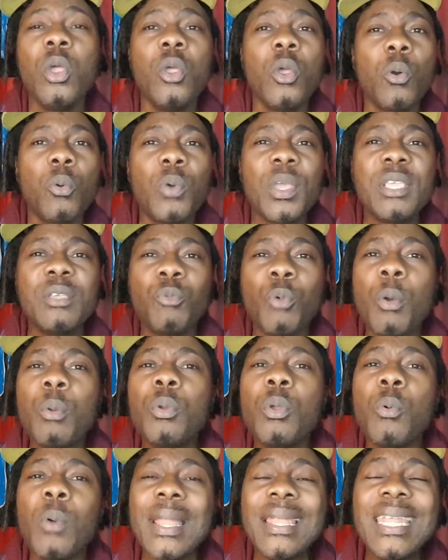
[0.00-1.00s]
when we
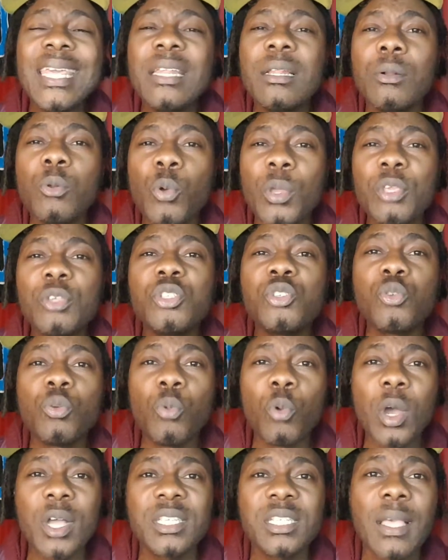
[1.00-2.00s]
were little, we used to
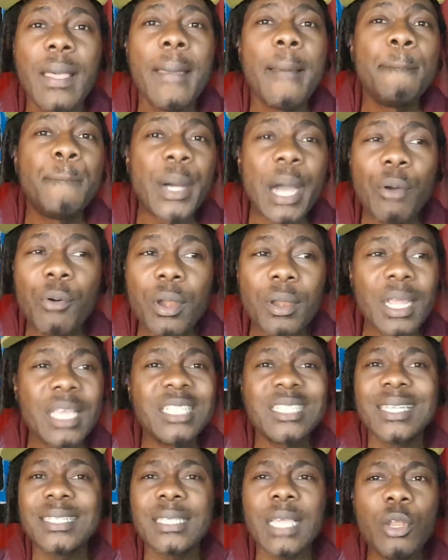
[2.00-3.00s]
watch Power
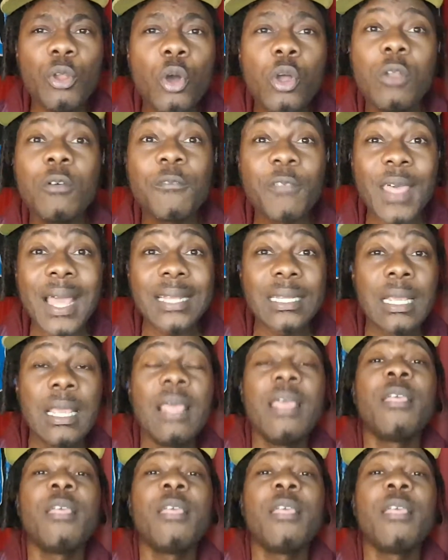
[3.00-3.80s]
Rangers and all of that.